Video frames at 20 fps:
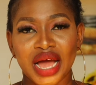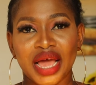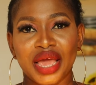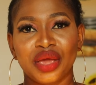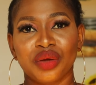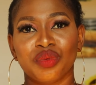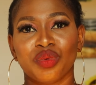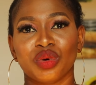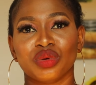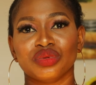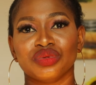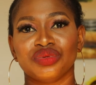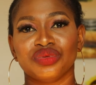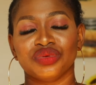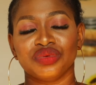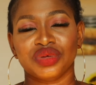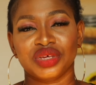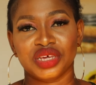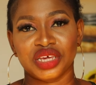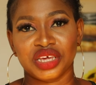I want
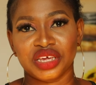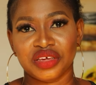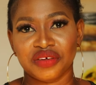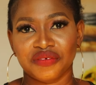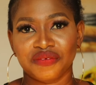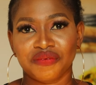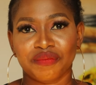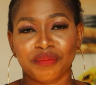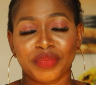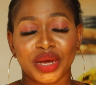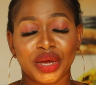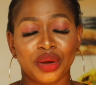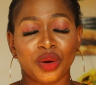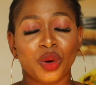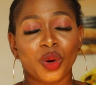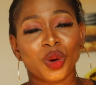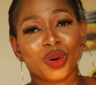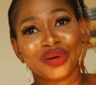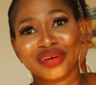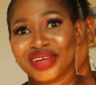to give my
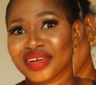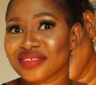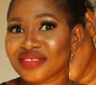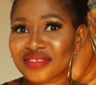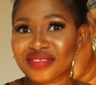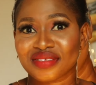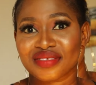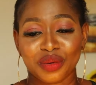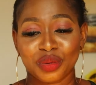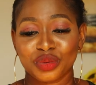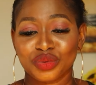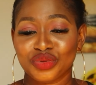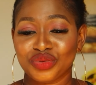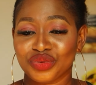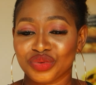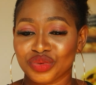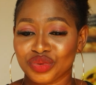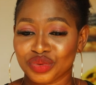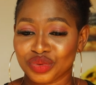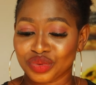honest, I want
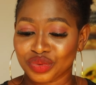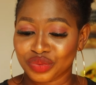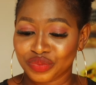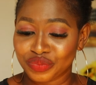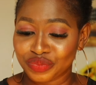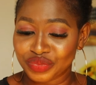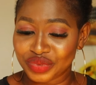to